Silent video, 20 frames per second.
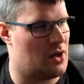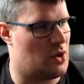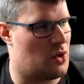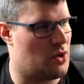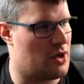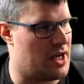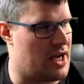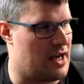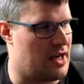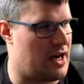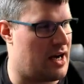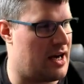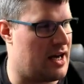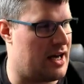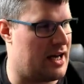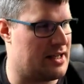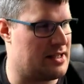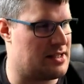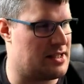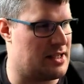Okay,
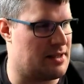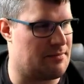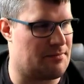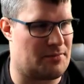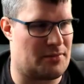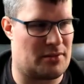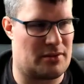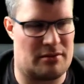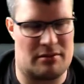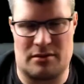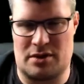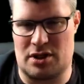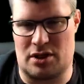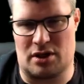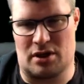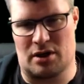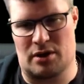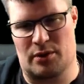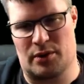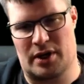I, I see.
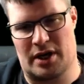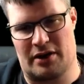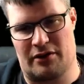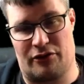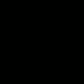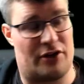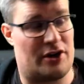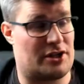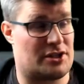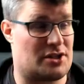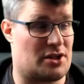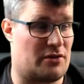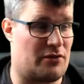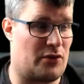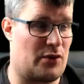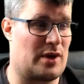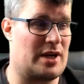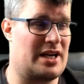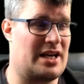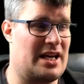So uh, first
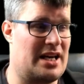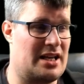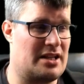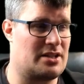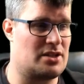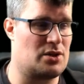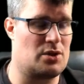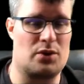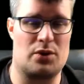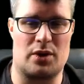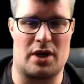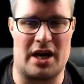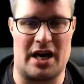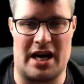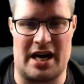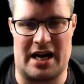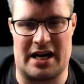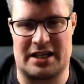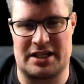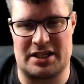off, we need to
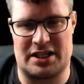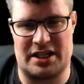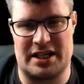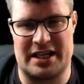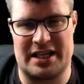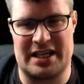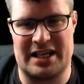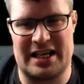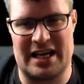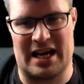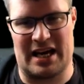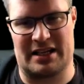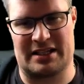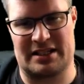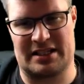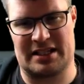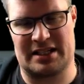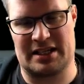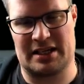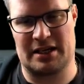actually
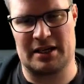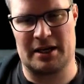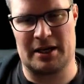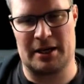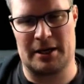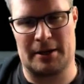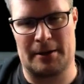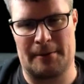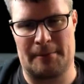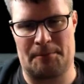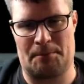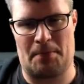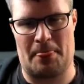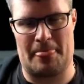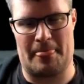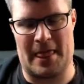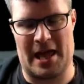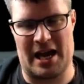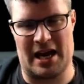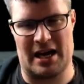get
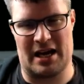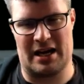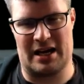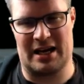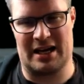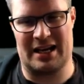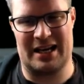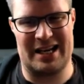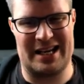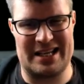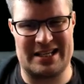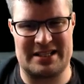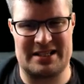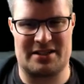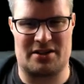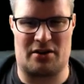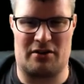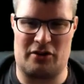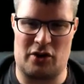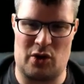uh, a
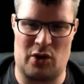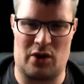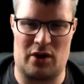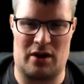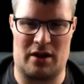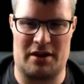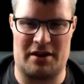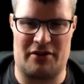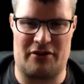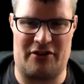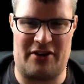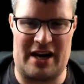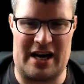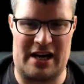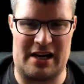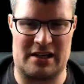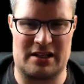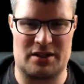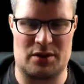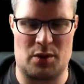list of all the
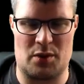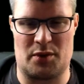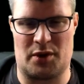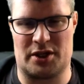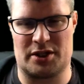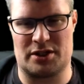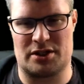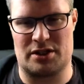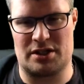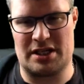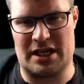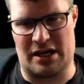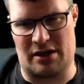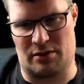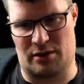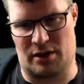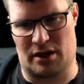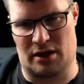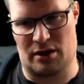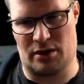files we want to
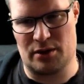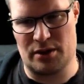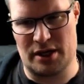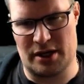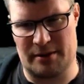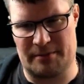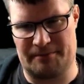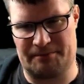download.